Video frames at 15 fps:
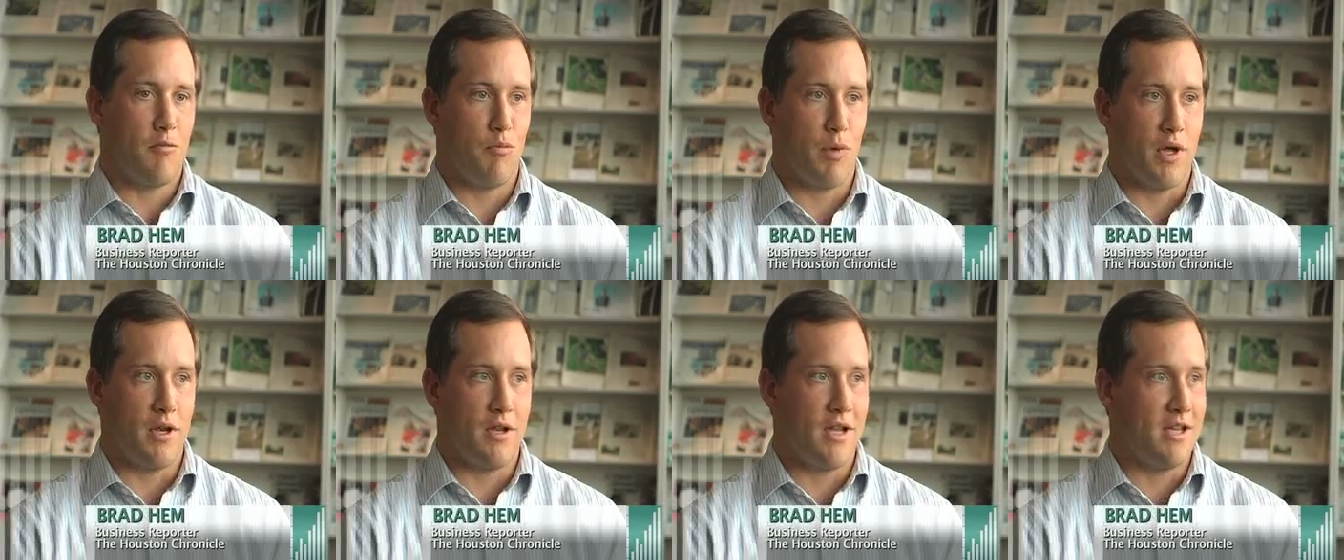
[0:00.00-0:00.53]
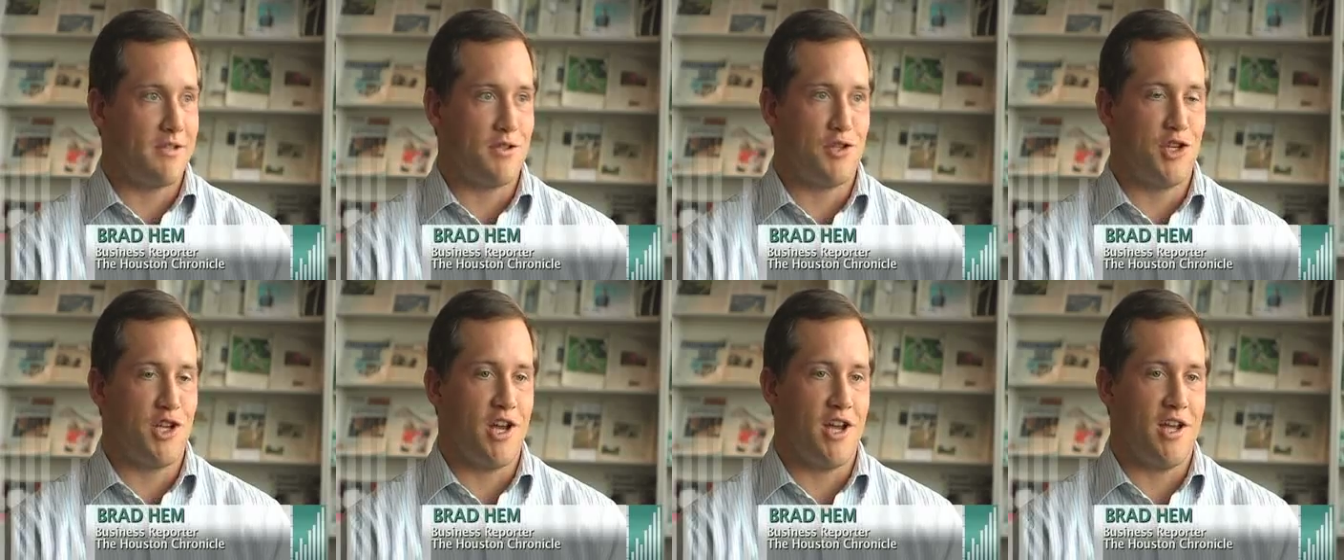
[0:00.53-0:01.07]
But as a
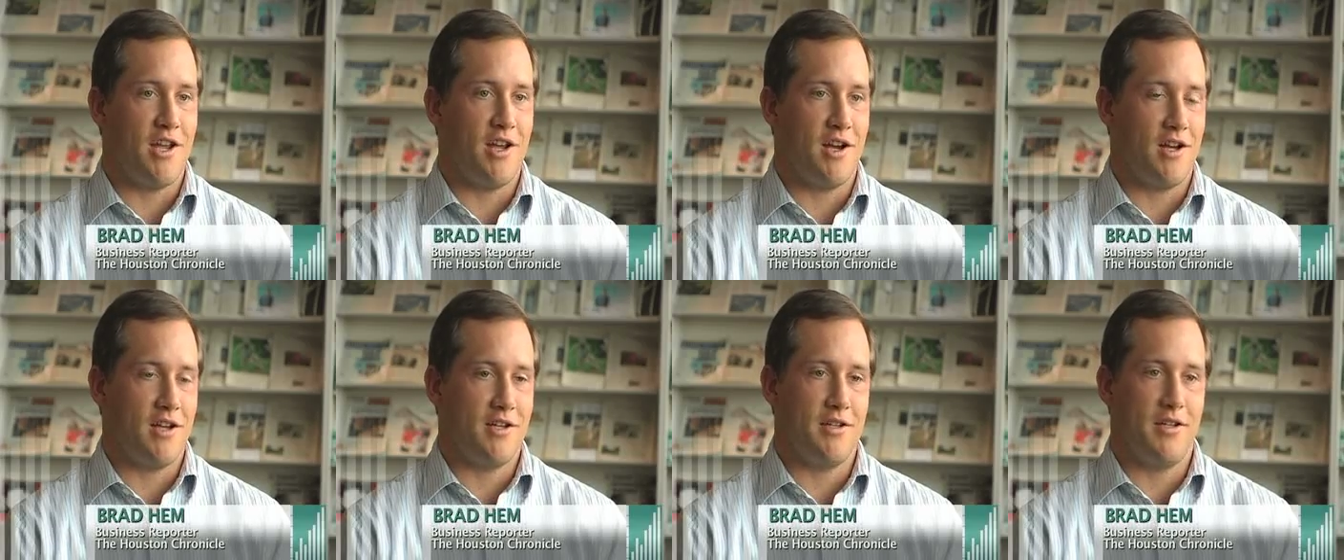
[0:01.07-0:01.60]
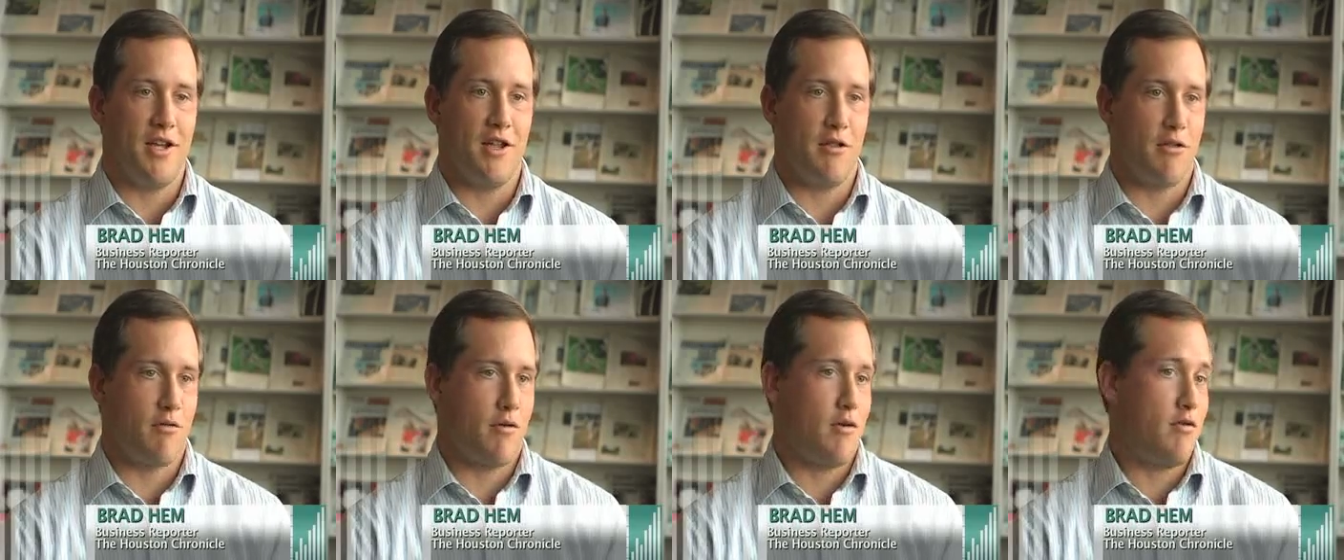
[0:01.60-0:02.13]
GA, I
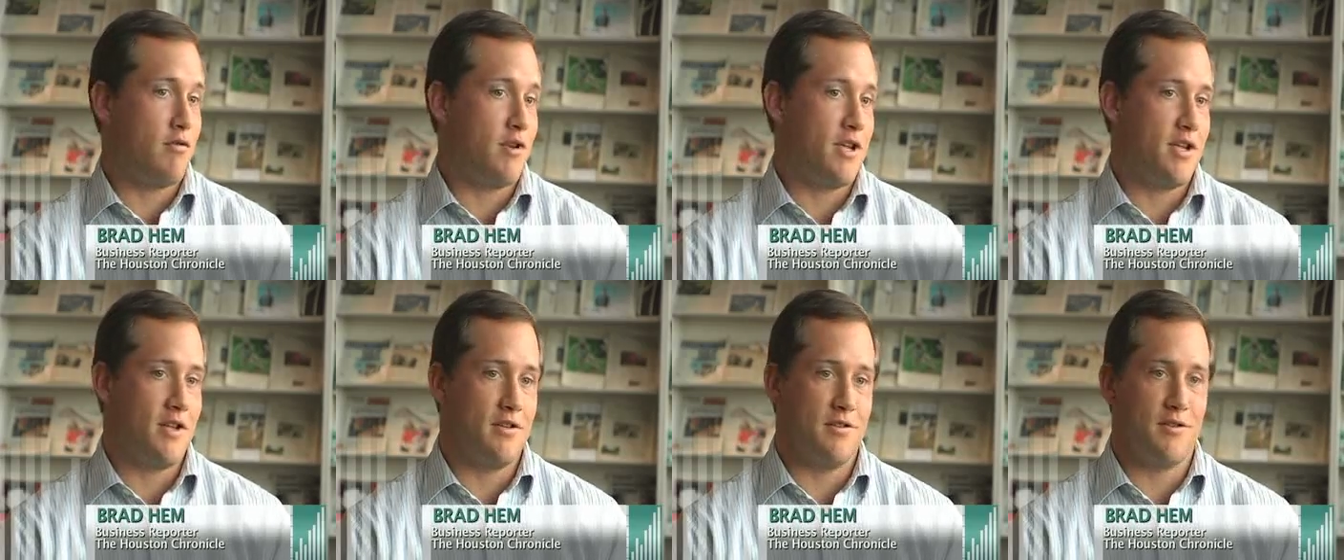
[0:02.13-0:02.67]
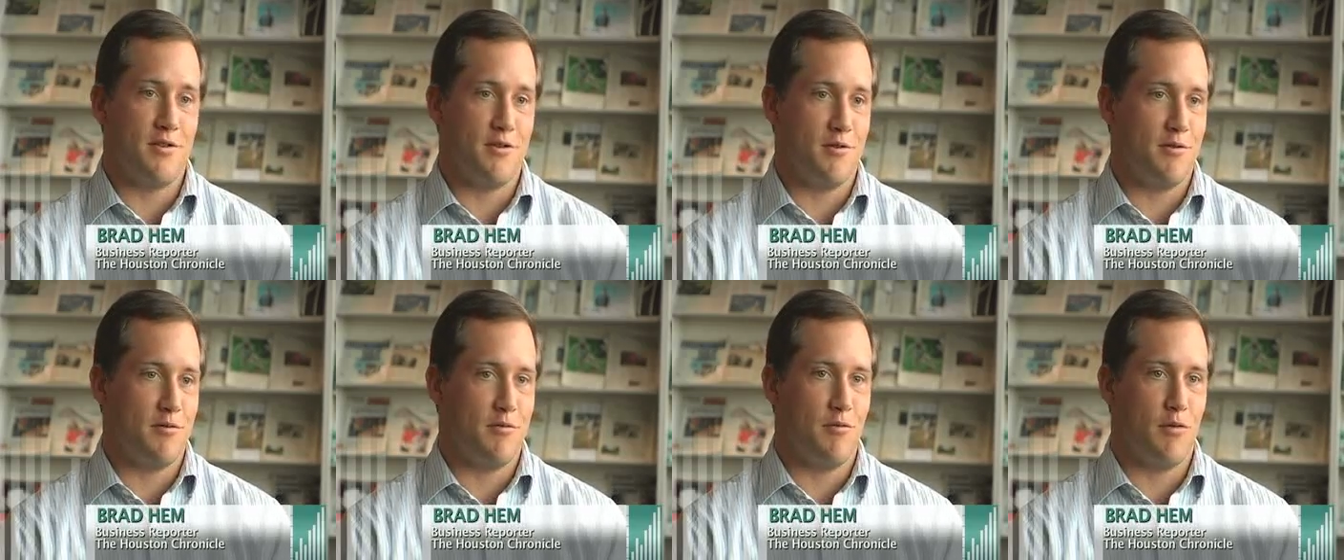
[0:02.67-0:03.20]
get thrown
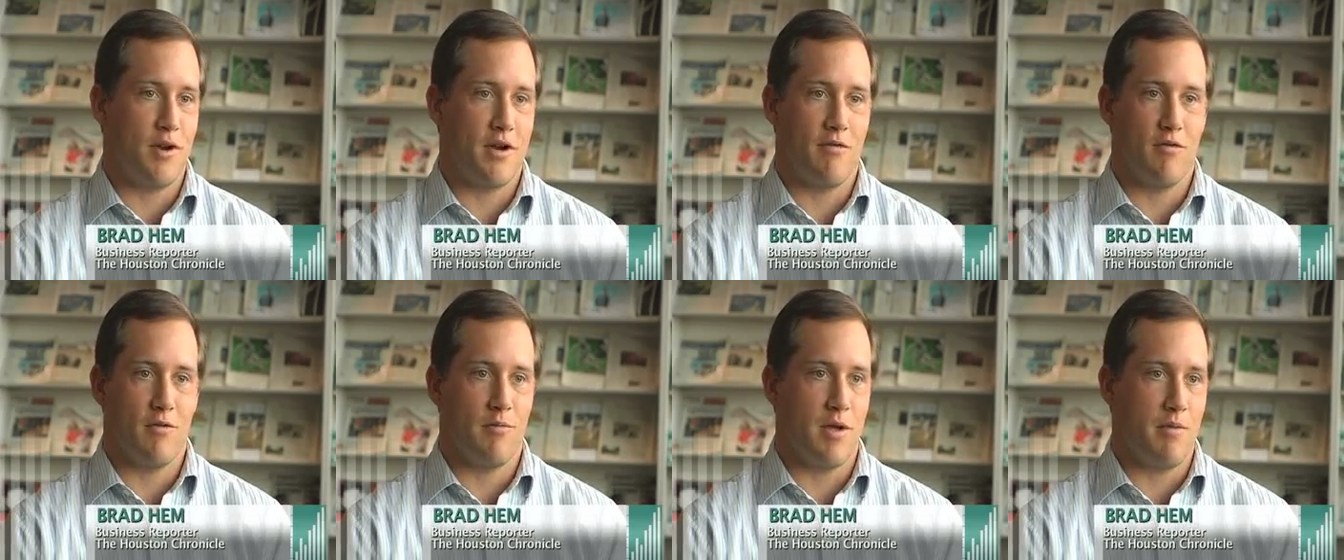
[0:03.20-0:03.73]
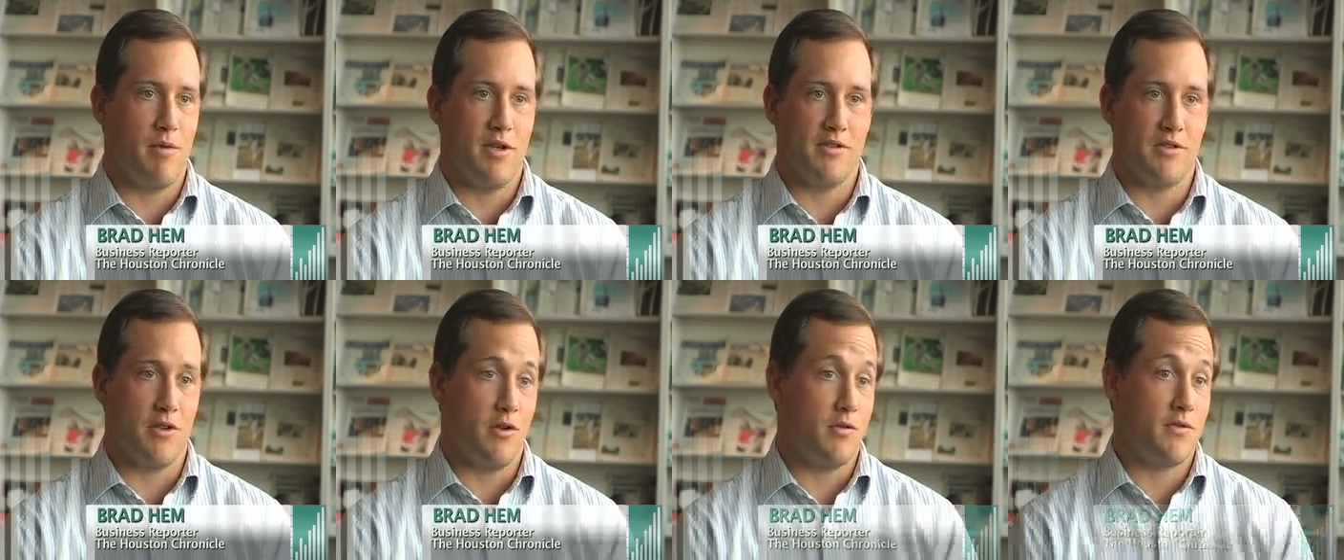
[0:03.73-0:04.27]
into whatever maybe
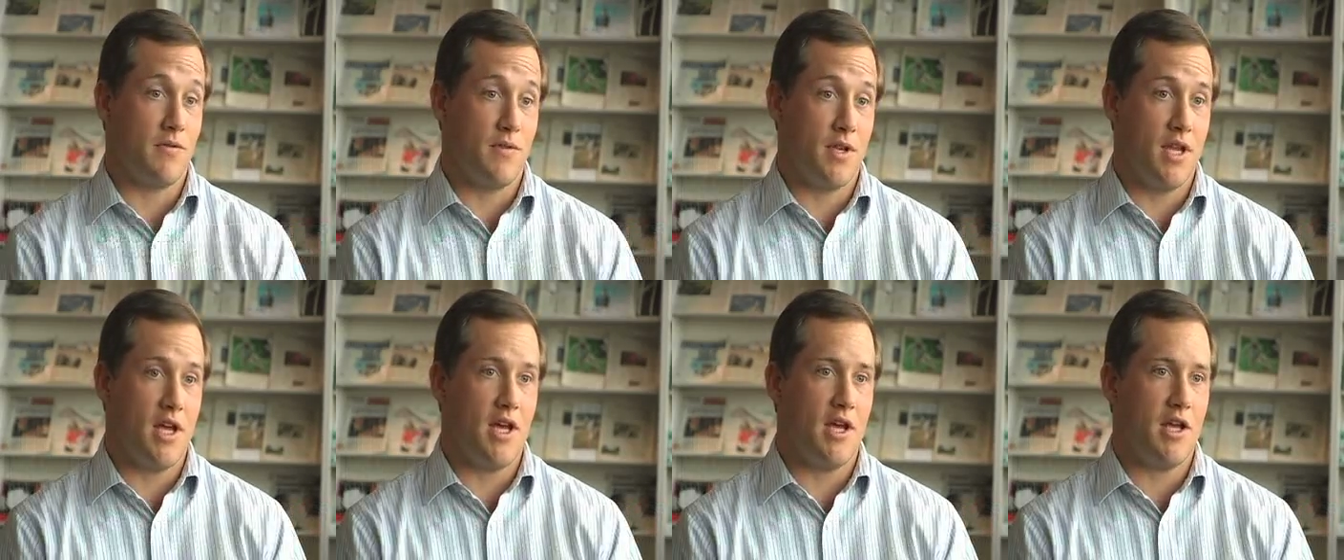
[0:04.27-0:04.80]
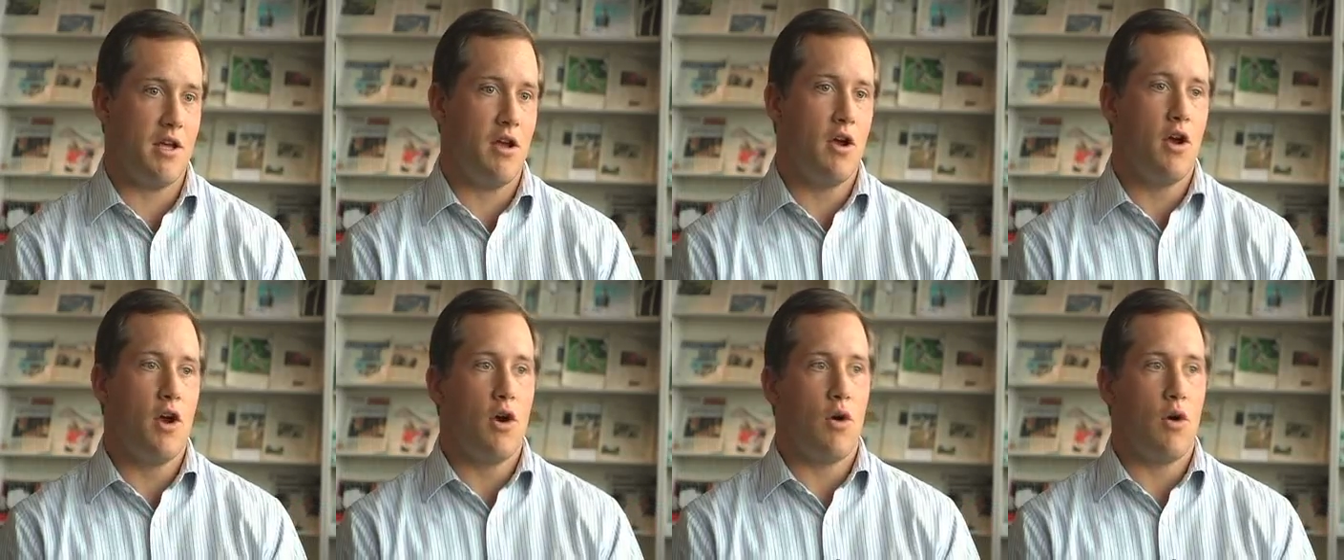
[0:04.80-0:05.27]
is the news of the day,